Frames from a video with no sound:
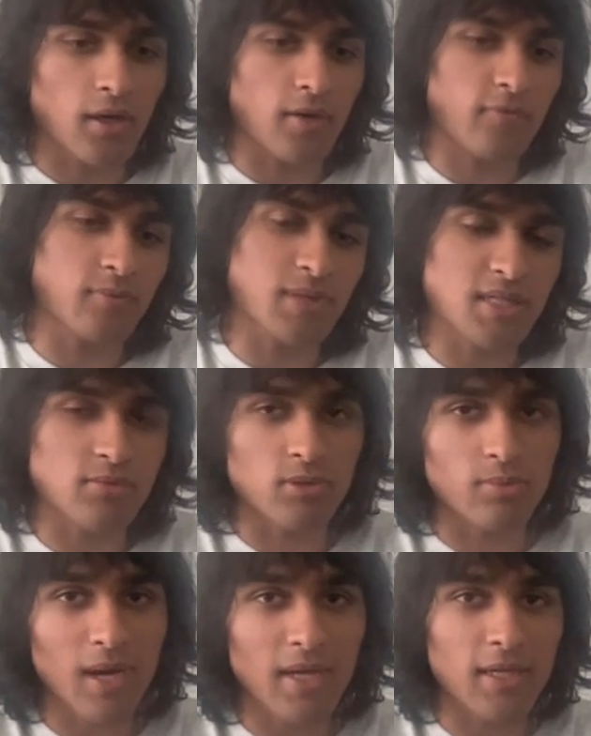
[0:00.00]
from decimal
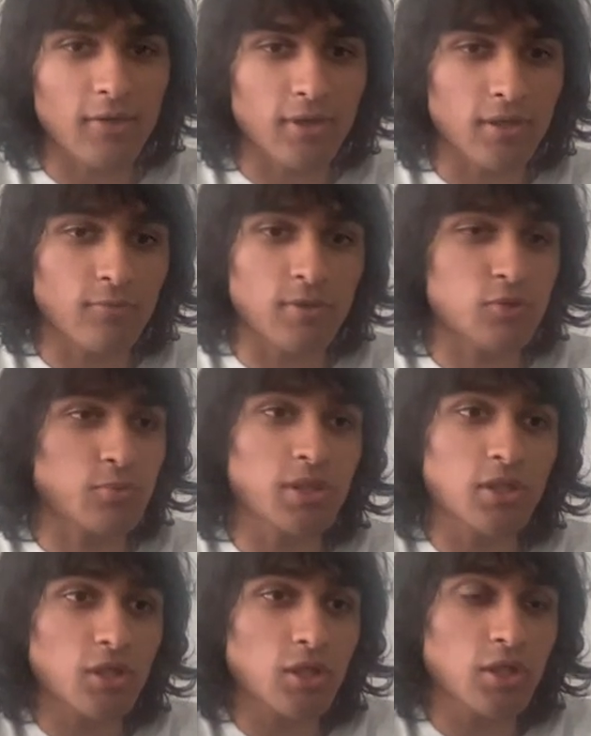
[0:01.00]
to binary, in which we
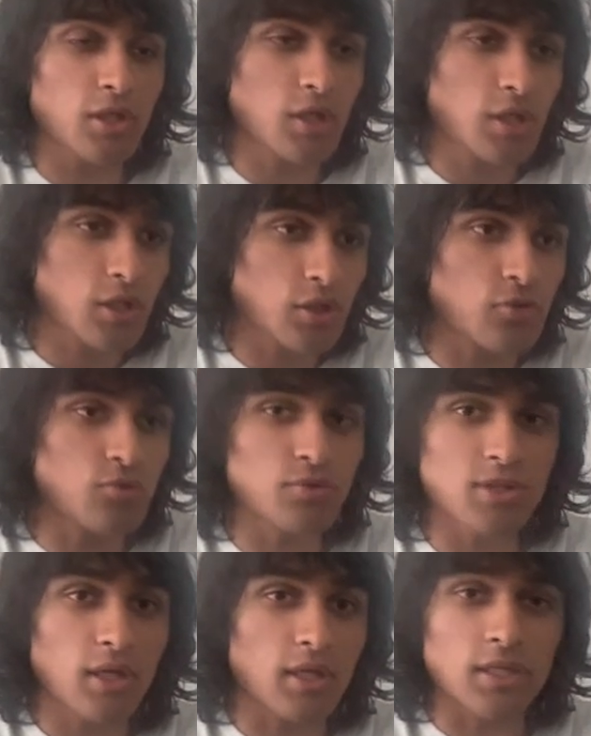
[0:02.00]
could
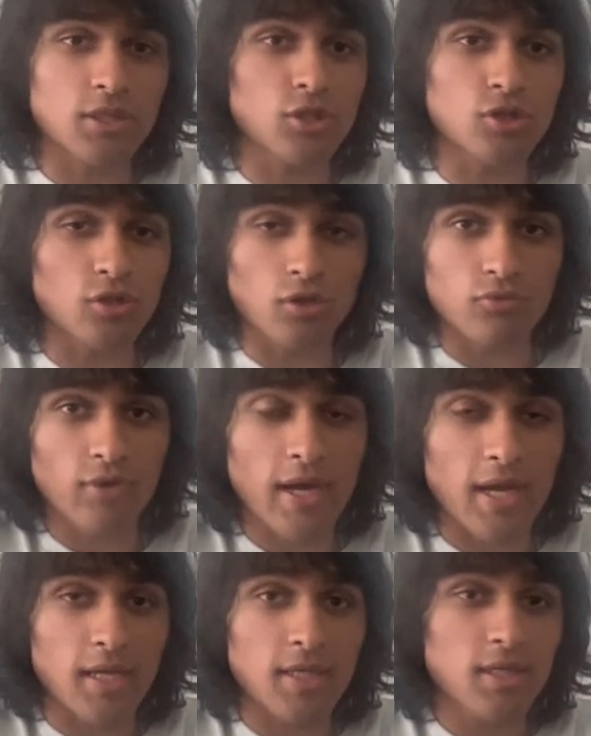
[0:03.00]
use an integer
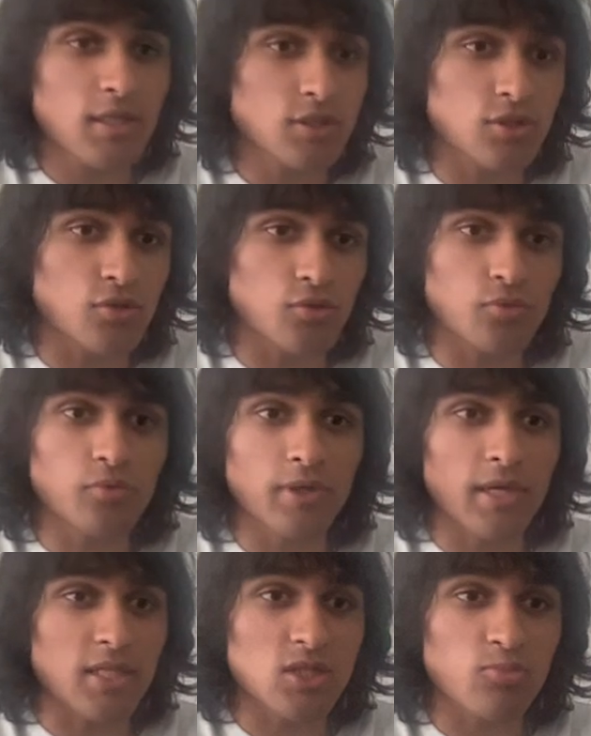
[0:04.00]
array to
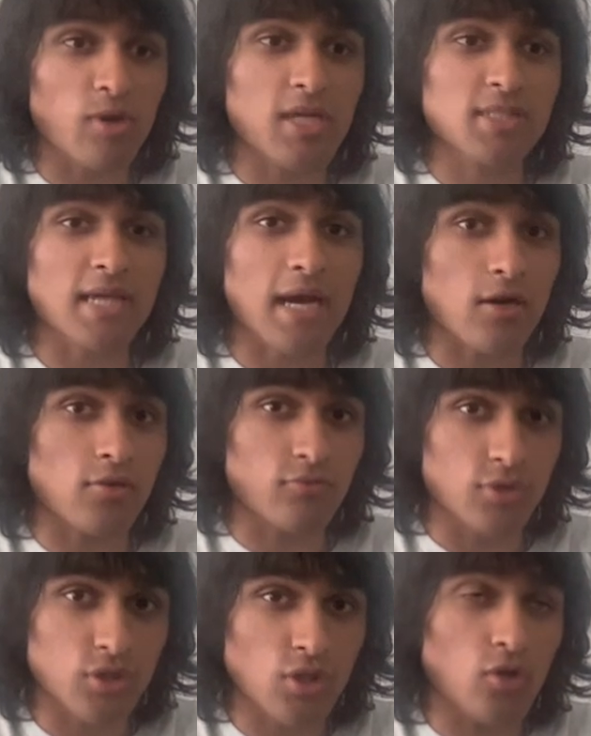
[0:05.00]
express our
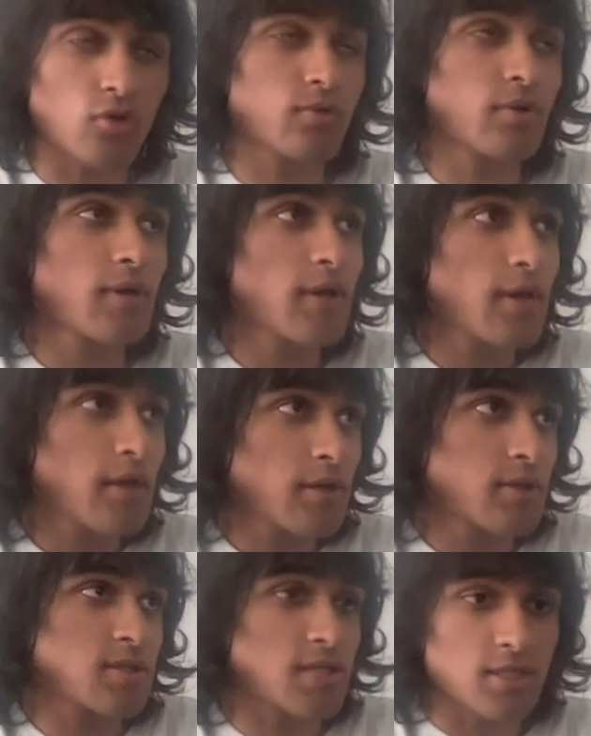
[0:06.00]
result,
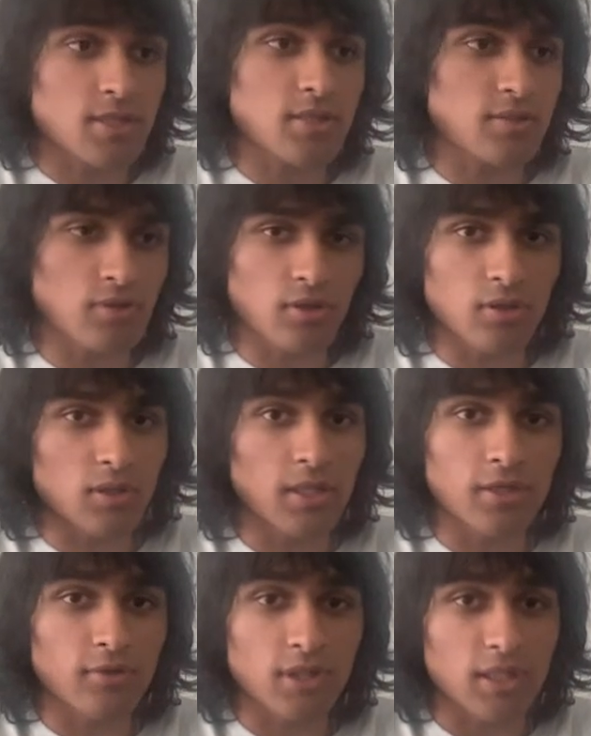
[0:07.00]
since
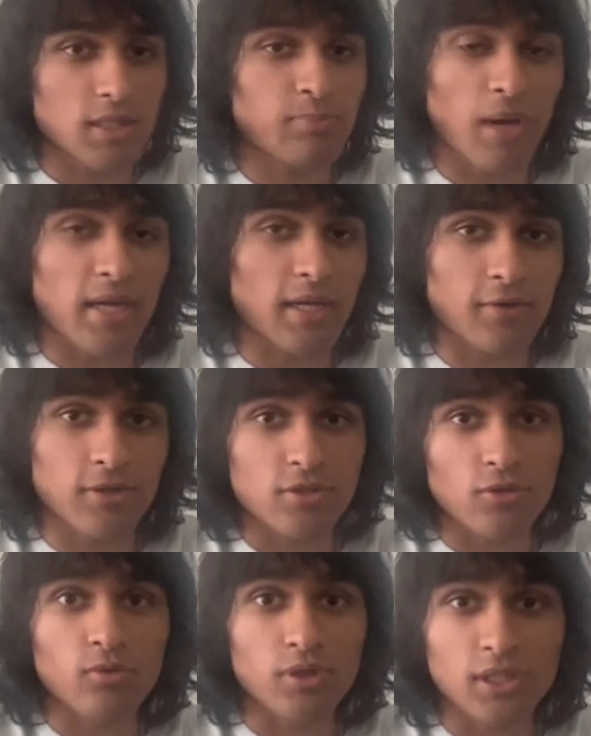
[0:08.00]
literally binary is
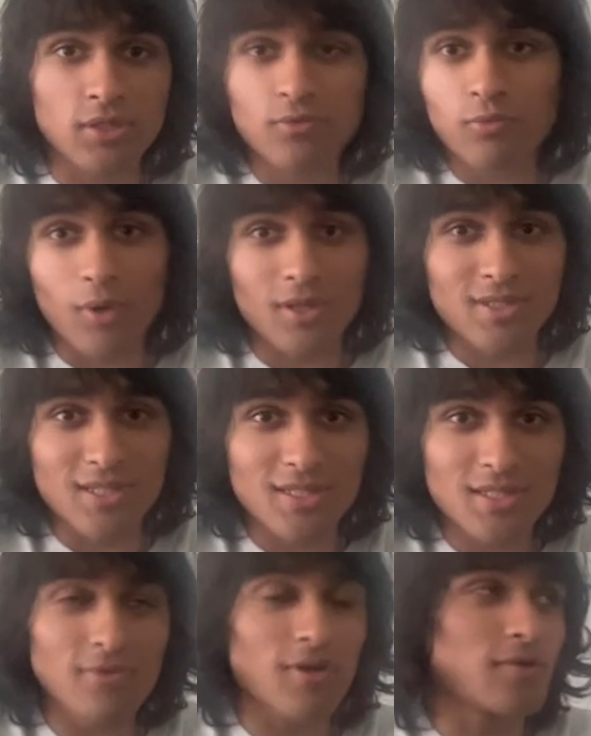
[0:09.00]
only ones and
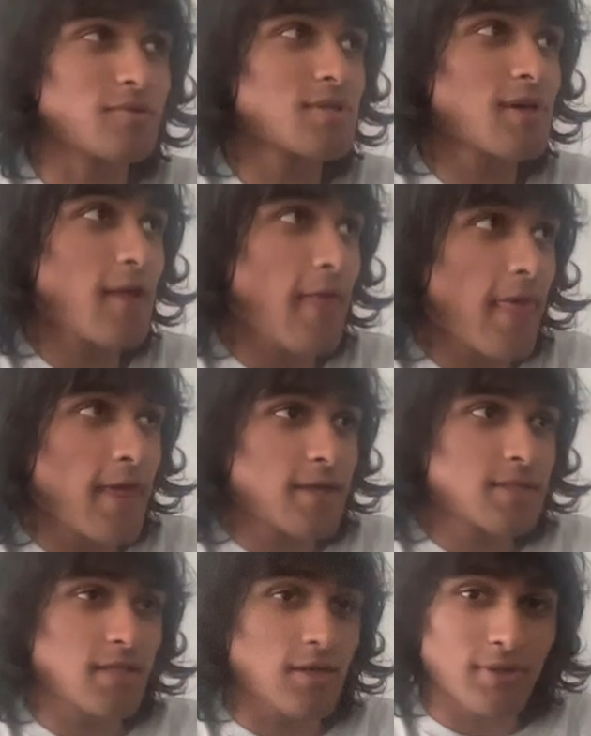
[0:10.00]
zeros.
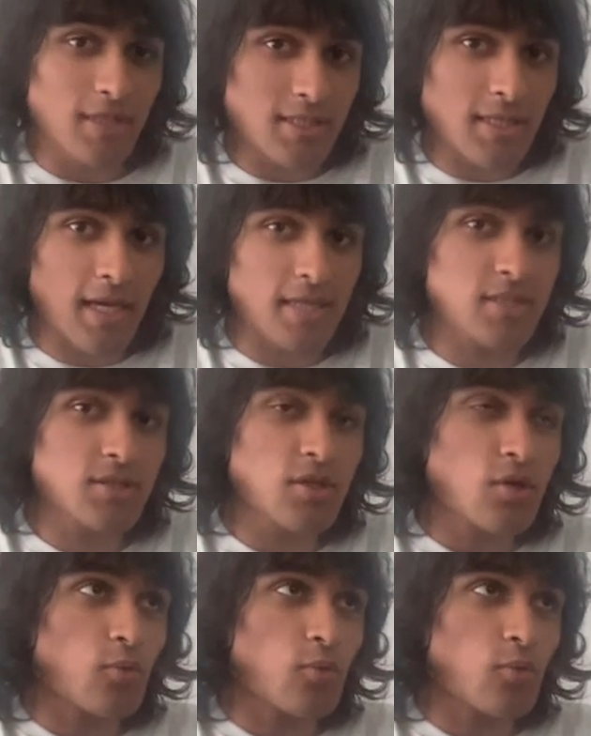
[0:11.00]
So in this case,